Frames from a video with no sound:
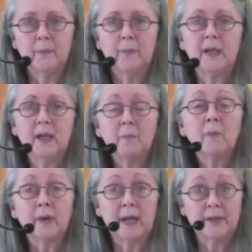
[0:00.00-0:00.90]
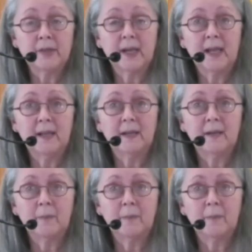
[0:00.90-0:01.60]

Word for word: become more educated